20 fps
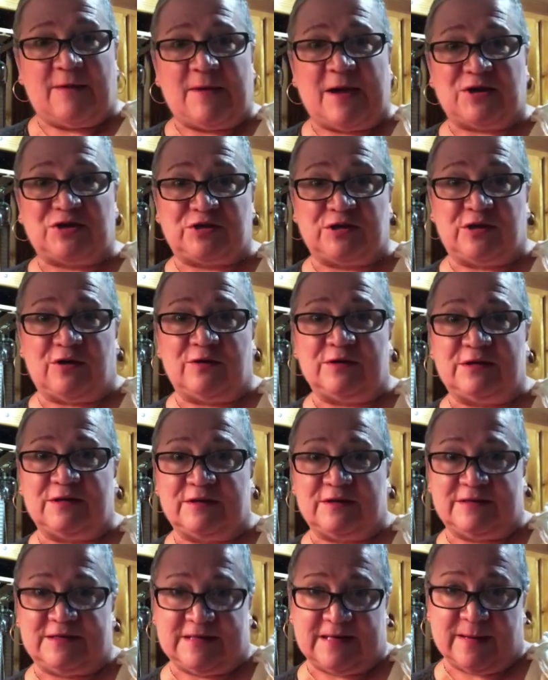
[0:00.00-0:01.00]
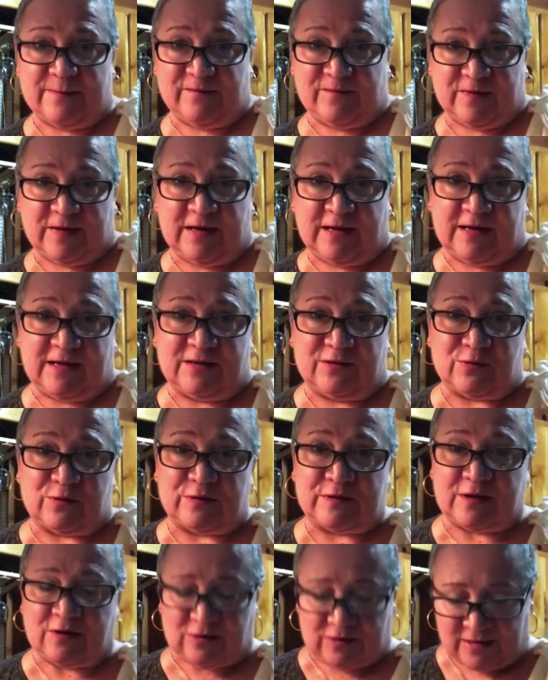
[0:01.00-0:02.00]
I'm actually going to the DMV in
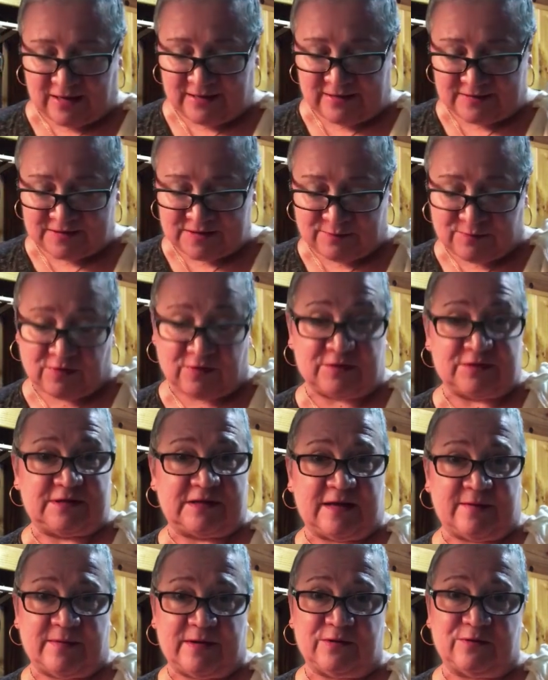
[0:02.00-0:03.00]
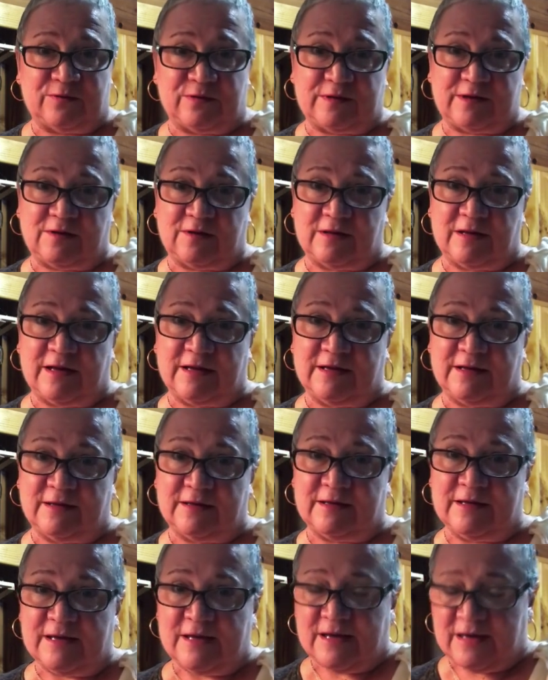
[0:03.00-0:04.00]
North Carolina tomorrow to get my North
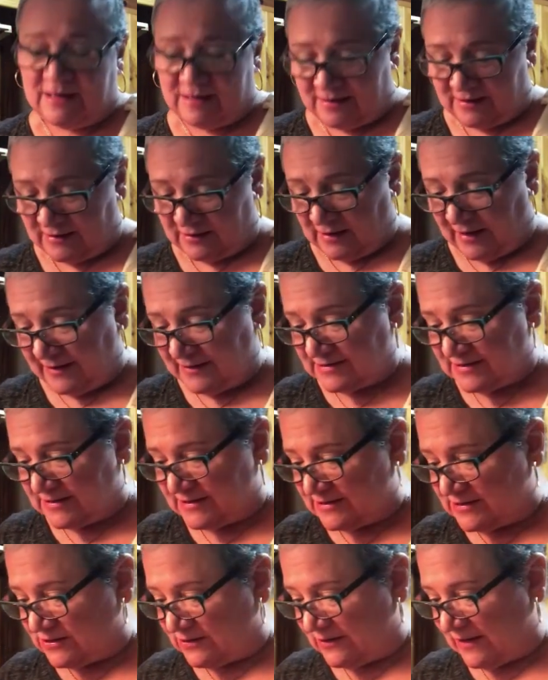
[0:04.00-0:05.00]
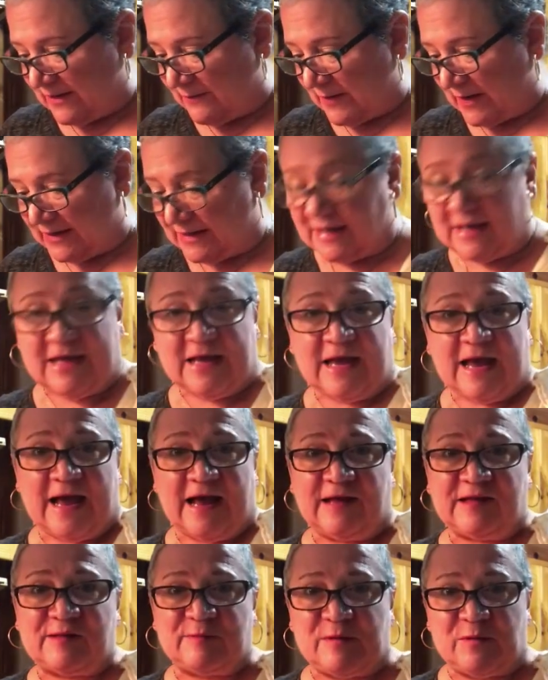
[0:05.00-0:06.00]
Carolina license, so they might
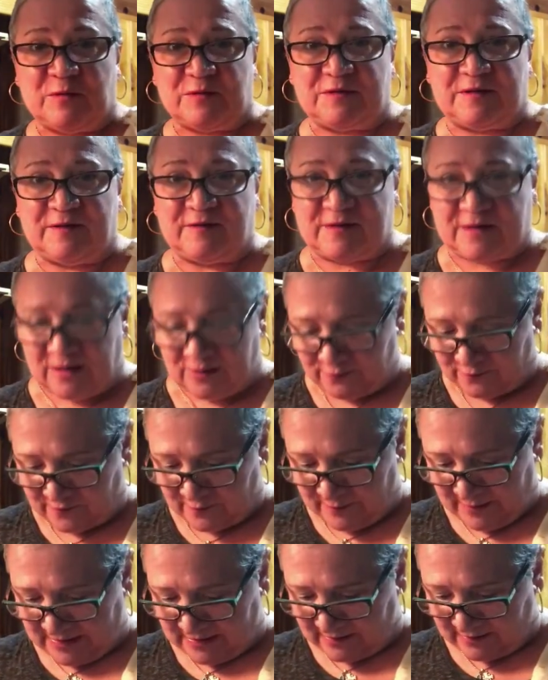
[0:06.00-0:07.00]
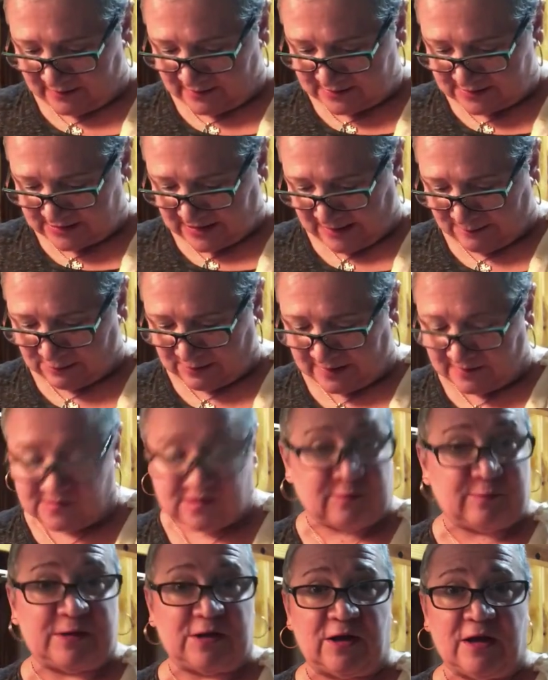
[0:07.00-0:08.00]
ask me what these colors mean on the stoplight.
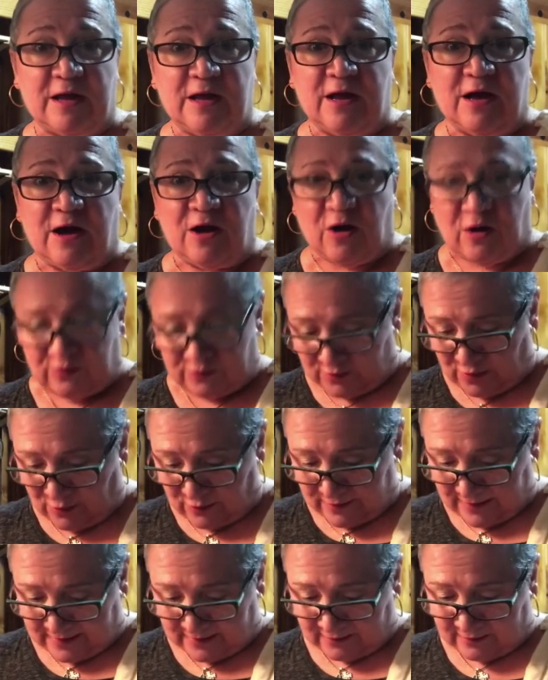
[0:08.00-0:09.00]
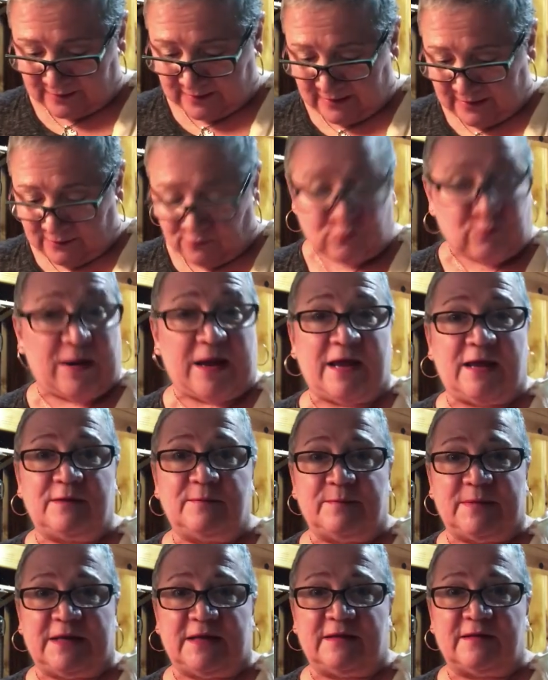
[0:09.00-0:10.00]
So we all know that a
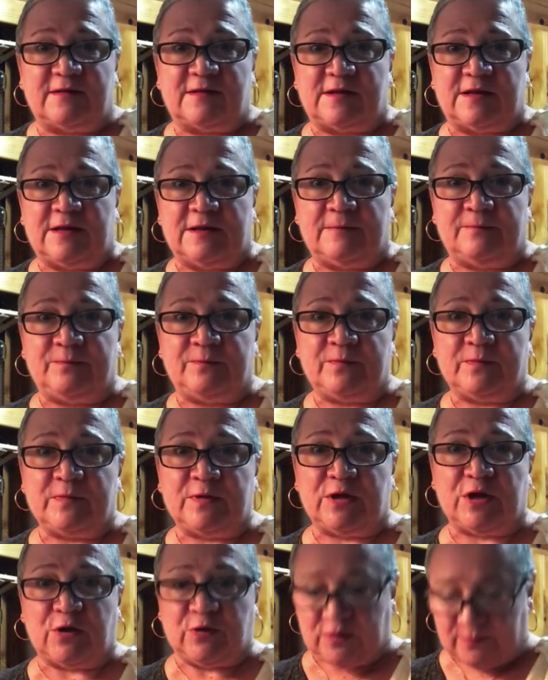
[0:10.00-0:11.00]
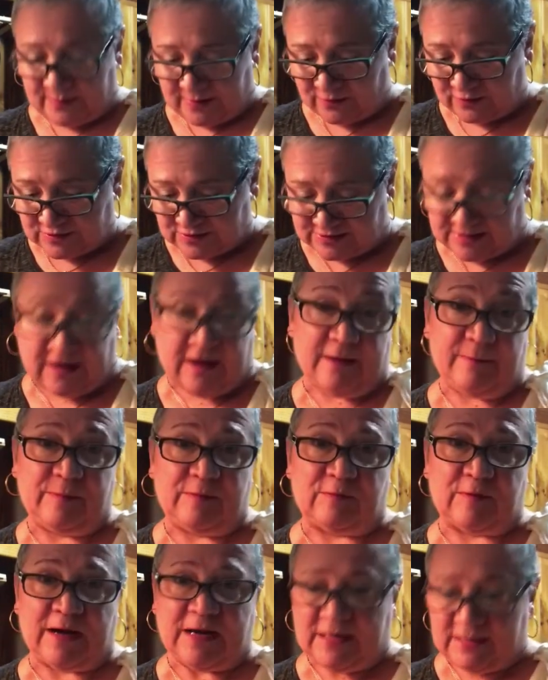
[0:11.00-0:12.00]
red means, you know, you better stop,
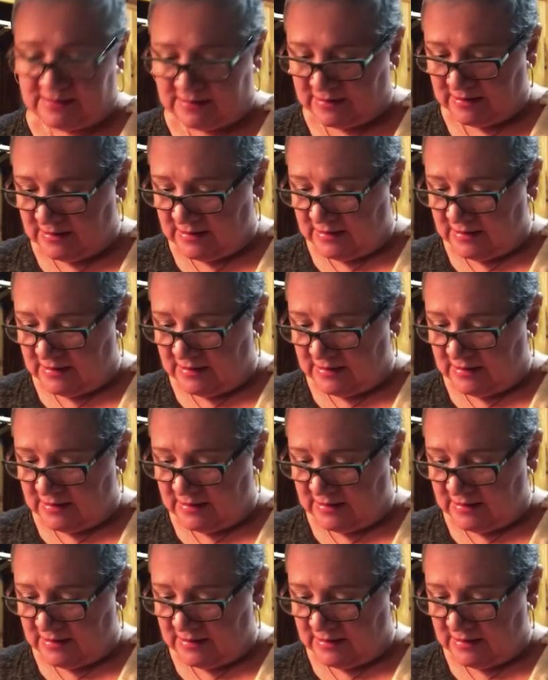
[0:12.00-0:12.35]
right?